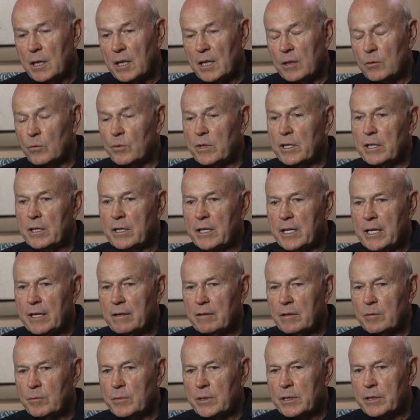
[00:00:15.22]
And we didn't have
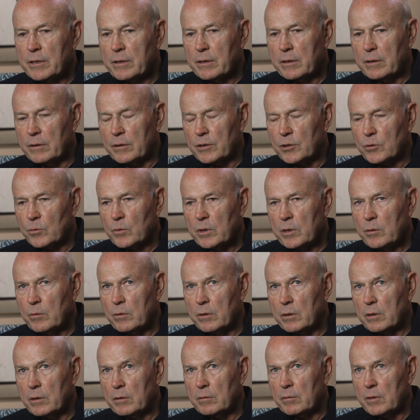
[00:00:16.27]
the materials. We
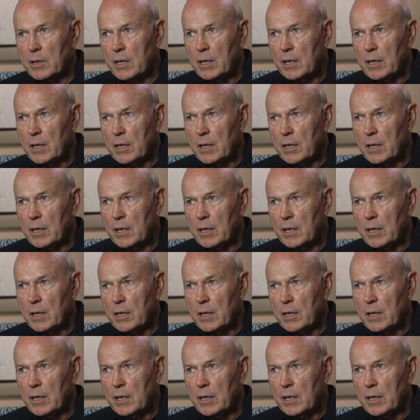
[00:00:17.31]
were,